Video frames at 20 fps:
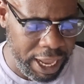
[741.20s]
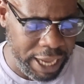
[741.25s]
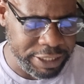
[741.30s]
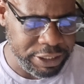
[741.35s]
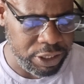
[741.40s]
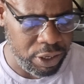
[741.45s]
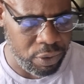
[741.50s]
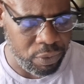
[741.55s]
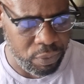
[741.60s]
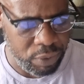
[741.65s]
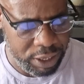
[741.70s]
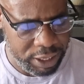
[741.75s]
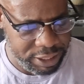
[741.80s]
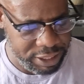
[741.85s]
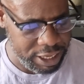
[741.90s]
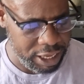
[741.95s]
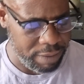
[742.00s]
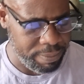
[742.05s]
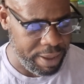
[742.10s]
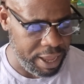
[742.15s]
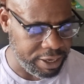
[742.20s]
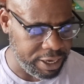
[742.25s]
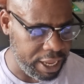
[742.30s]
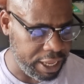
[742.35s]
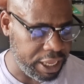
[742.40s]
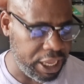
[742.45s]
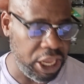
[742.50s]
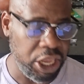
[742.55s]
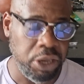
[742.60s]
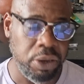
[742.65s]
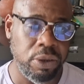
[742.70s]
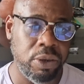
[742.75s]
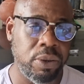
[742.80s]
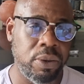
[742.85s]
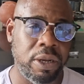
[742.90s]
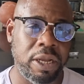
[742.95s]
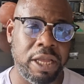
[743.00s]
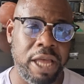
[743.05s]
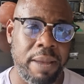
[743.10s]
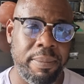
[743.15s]
And so really think about that. Can you
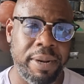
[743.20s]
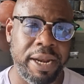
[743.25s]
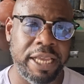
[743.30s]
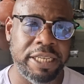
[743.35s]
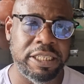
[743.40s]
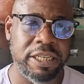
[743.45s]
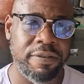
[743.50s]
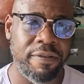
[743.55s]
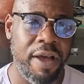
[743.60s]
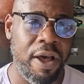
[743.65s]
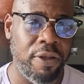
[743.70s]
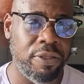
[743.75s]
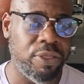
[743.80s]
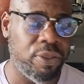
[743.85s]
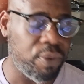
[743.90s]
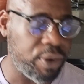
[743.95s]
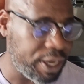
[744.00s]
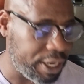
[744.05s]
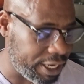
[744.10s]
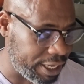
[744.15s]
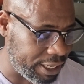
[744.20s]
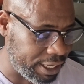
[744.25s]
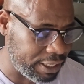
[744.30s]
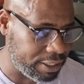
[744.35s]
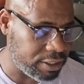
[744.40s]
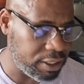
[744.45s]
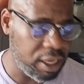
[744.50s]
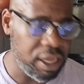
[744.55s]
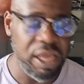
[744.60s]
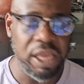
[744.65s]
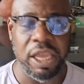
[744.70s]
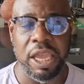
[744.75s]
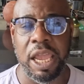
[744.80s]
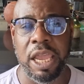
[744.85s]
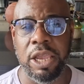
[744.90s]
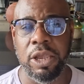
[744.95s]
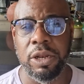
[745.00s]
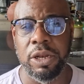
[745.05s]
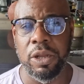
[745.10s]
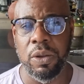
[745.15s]
do a combination of all three of these?
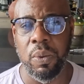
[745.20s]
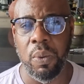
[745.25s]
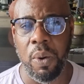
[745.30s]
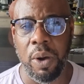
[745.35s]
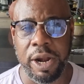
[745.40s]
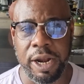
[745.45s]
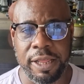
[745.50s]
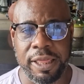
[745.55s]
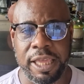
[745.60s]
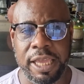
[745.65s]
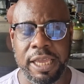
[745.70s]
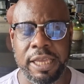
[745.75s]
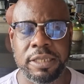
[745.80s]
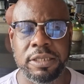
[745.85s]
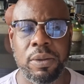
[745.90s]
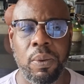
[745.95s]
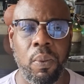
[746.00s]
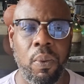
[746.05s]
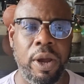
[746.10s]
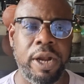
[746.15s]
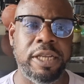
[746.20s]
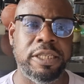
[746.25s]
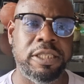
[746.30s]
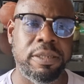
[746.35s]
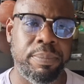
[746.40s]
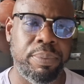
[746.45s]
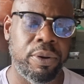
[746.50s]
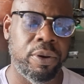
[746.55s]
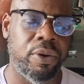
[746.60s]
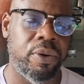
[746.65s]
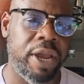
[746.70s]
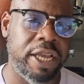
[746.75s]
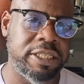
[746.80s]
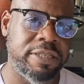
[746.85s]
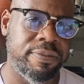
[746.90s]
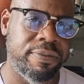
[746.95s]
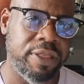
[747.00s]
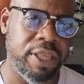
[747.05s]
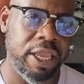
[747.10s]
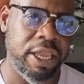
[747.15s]
Can you do one of these? What is the
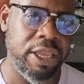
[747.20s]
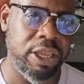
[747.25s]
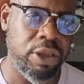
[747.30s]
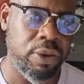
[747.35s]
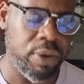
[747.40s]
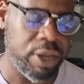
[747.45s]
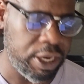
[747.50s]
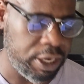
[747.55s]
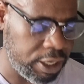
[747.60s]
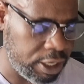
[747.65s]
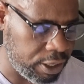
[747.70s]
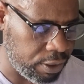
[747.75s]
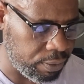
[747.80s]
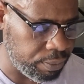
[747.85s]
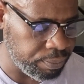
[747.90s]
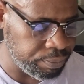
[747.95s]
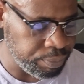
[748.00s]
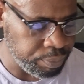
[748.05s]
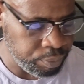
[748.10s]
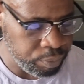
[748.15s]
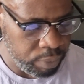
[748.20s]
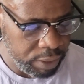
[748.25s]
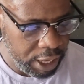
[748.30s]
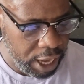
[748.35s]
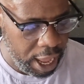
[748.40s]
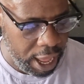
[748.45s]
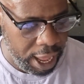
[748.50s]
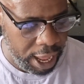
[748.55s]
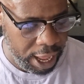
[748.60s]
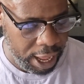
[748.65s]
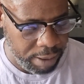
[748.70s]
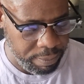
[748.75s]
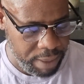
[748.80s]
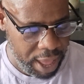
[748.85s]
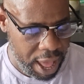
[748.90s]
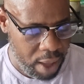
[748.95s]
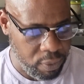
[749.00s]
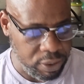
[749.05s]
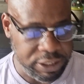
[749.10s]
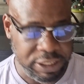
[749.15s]
progressive thing you can do?
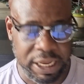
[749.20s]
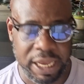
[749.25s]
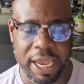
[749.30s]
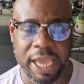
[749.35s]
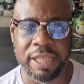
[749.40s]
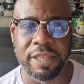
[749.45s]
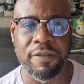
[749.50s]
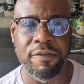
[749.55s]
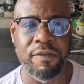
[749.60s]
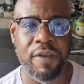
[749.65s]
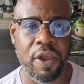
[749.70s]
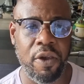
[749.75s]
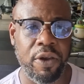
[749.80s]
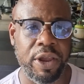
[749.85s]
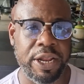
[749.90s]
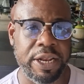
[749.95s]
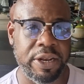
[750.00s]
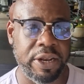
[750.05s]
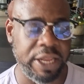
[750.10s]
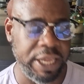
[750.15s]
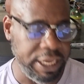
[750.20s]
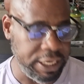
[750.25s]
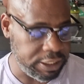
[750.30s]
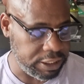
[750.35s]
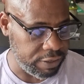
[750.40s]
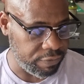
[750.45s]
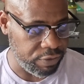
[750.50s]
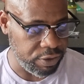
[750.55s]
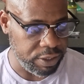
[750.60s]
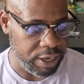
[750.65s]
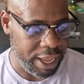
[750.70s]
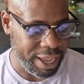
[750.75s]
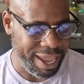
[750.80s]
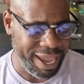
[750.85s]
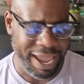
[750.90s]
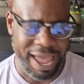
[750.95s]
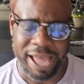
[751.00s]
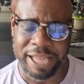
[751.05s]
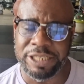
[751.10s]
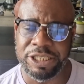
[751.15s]
I would say at the very least, if you like,
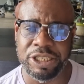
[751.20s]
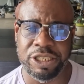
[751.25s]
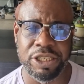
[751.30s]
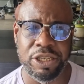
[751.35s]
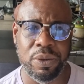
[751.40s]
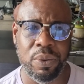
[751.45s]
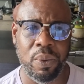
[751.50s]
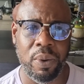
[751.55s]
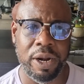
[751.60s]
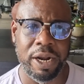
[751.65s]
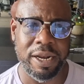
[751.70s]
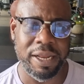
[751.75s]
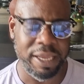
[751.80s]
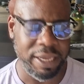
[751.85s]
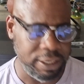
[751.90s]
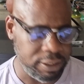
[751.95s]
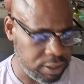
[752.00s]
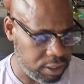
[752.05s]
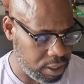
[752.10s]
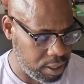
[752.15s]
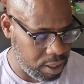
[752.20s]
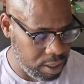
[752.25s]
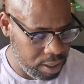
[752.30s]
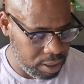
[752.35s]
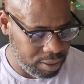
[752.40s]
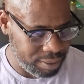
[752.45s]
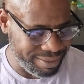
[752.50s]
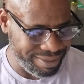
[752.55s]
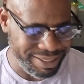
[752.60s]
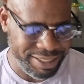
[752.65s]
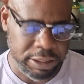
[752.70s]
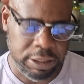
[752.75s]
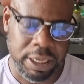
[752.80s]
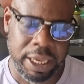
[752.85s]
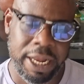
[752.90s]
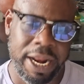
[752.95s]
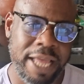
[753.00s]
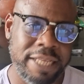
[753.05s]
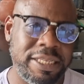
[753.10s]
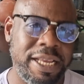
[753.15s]
hey, I can just do one of these,
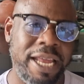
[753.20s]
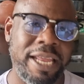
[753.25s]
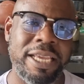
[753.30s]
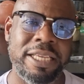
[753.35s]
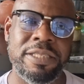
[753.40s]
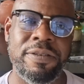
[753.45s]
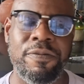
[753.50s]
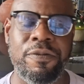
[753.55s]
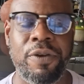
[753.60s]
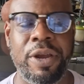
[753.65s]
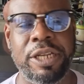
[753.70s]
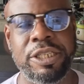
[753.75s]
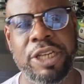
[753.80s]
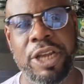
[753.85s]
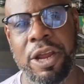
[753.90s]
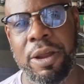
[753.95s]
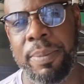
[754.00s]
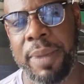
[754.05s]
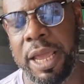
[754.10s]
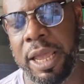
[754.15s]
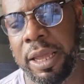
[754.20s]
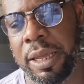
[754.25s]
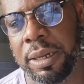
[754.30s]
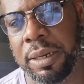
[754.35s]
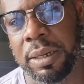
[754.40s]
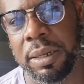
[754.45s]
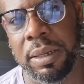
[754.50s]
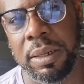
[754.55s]
just get outside and get some fresh air, man.